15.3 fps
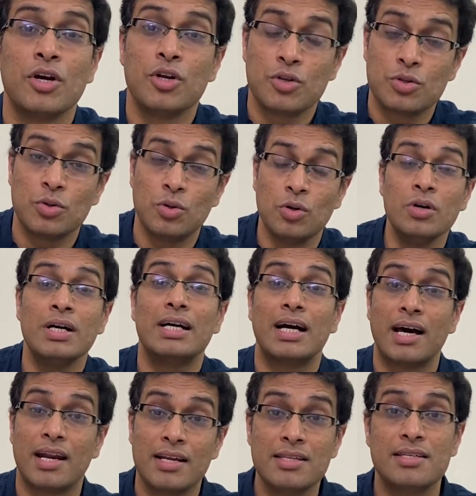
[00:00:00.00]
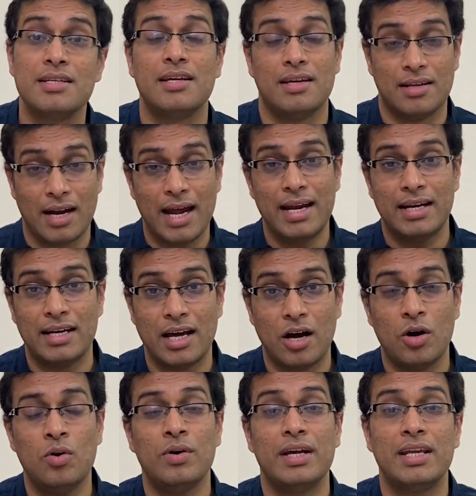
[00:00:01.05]
So currency right
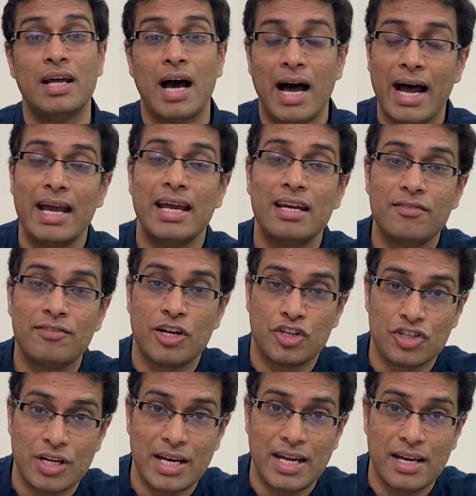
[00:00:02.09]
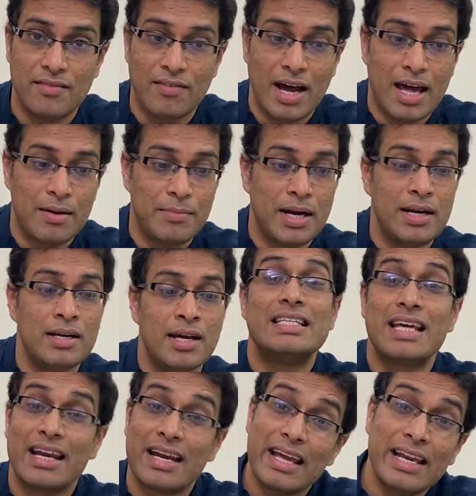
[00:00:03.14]
now in a high inflationary environment is
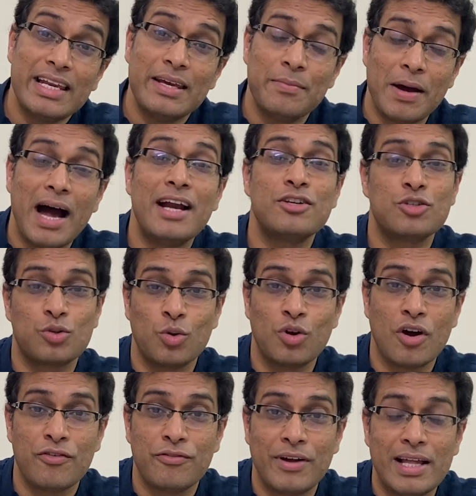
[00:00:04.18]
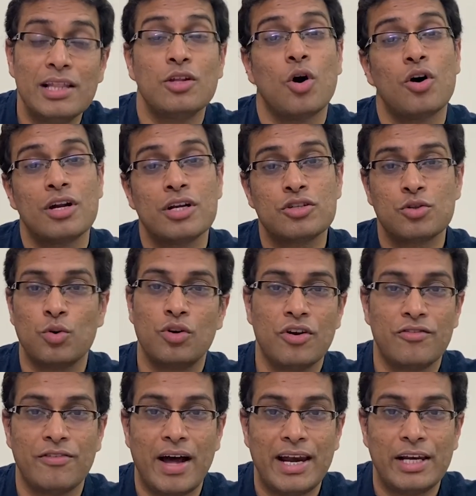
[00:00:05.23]
a really bad store of wealth or a store of
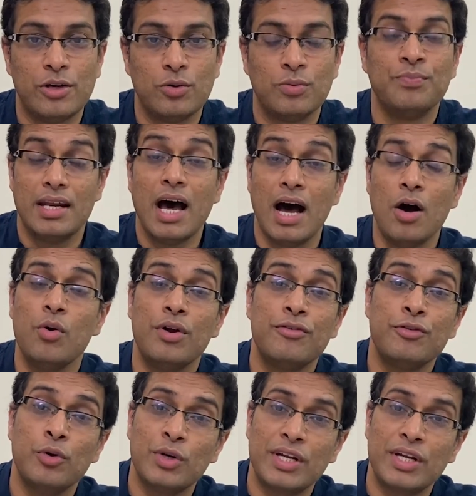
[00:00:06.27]
value. Now, if you